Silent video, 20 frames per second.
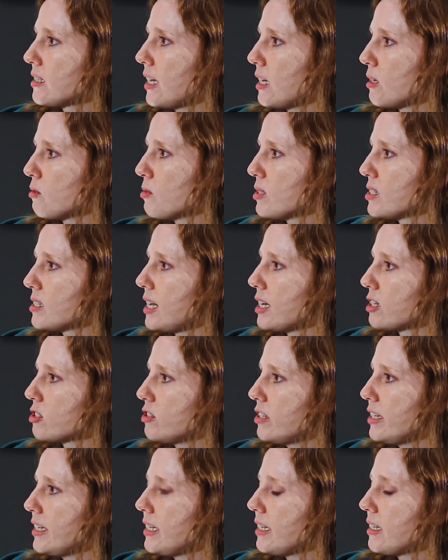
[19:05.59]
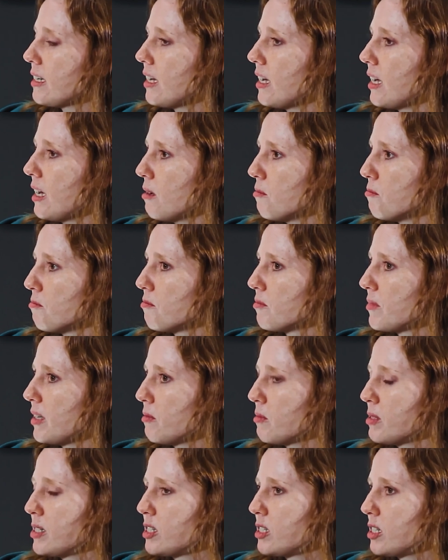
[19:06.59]
That was actually,
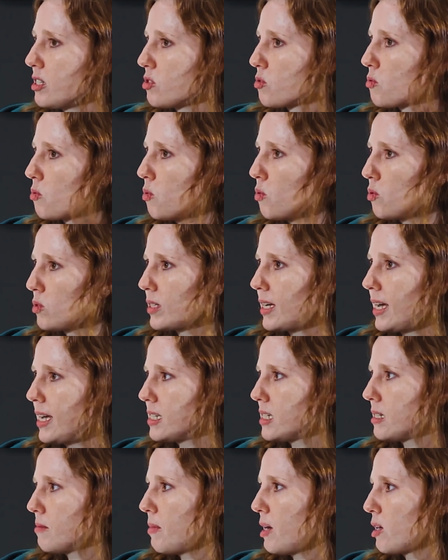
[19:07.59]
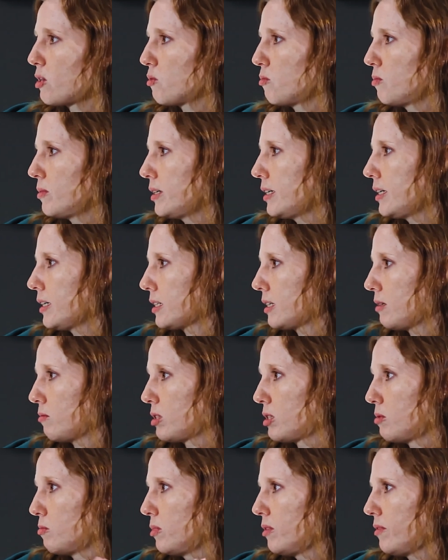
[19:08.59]
there was this court case about the work, there
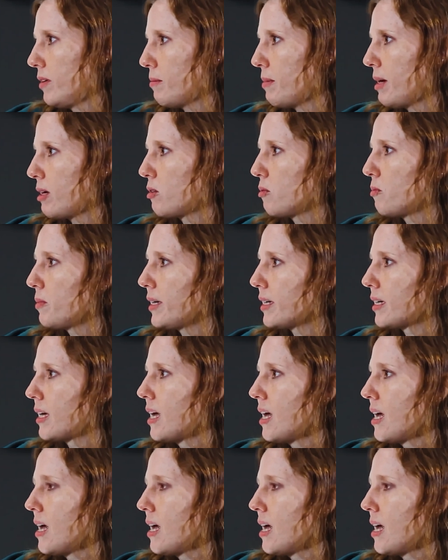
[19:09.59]
was a movie about the work,